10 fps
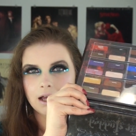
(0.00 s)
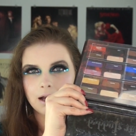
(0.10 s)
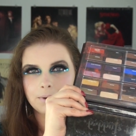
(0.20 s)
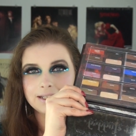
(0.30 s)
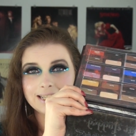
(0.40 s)

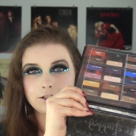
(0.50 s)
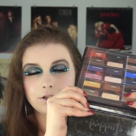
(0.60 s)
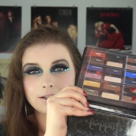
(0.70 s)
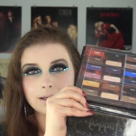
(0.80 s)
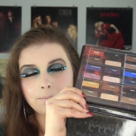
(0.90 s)
Um, I
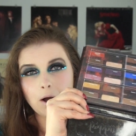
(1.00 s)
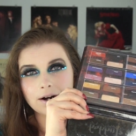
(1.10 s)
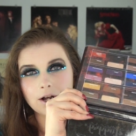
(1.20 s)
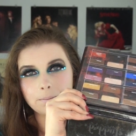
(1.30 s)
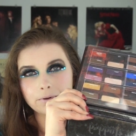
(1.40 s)
did
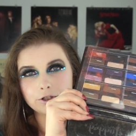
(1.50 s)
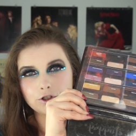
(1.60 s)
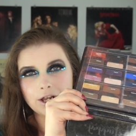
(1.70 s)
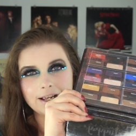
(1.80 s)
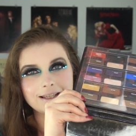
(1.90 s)
depot a couple of
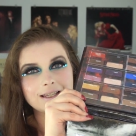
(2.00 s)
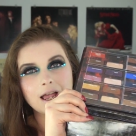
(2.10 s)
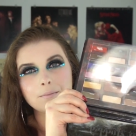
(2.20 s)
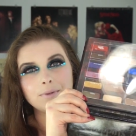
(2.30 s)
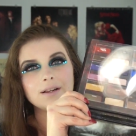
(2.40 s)
shades,
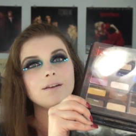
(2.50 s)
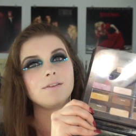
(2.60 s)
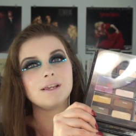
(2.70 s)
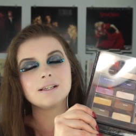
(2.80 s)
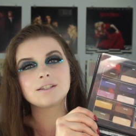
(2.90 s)
but
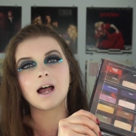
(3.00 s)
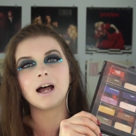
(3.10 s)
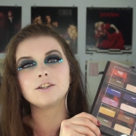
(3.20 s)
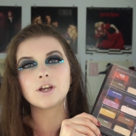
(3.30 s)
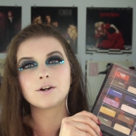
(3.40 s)
these
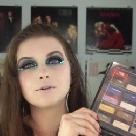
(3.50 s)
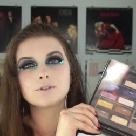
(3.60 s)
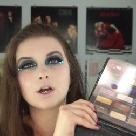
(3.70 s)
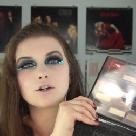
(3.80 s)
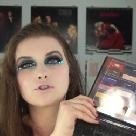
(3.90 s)

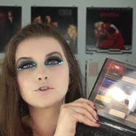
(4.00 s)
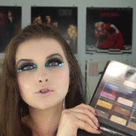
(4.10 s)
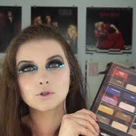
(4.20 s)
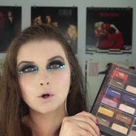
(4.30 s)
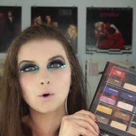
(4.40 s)
eyeshadows are
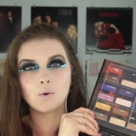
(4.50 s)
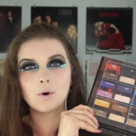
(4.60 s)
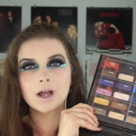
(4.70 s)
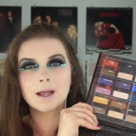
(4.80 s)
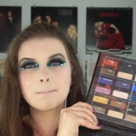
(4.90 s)

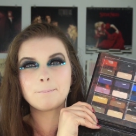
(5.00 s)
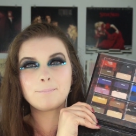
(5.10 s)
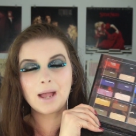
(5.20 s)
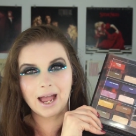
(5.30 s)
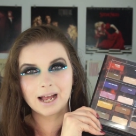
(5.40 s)
so
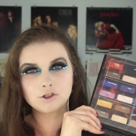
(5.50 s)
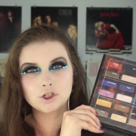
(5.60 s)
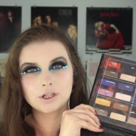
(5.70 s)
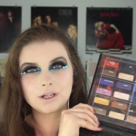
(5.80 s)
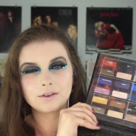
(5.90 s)

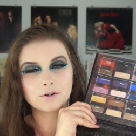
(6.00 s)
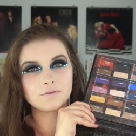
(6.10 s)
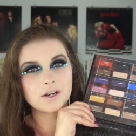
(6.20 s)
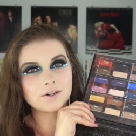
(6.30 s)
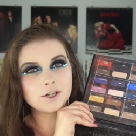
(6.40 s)
patchy, they're
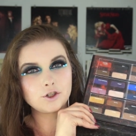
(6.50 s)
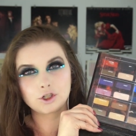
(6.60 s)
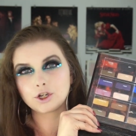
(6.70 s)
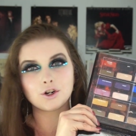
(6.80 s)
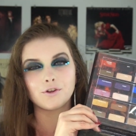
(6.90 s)
very
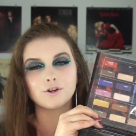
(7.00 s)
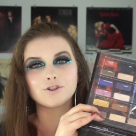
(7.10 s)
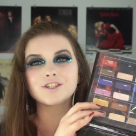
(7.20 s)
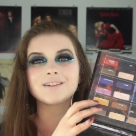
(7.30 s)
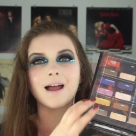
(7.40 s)
sheer, they're
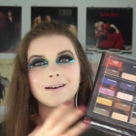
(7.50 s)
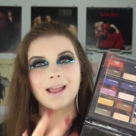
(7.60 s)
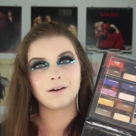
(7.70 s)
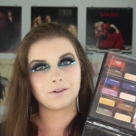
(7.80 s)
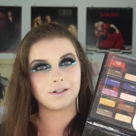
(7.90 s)
just not
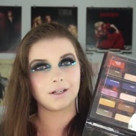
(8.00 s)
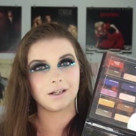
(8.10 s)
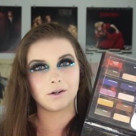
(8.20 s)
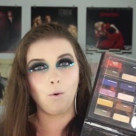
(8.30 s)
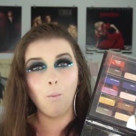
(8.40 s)
Kat Von
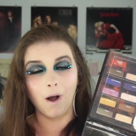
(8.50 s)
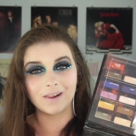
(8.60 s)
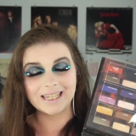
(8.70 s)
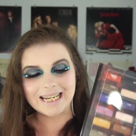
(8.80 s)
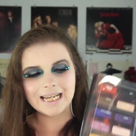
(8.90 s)
D
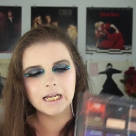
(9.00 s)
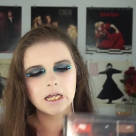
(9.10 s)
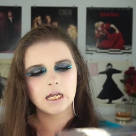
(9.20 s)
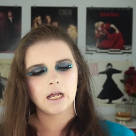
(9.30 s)
quality.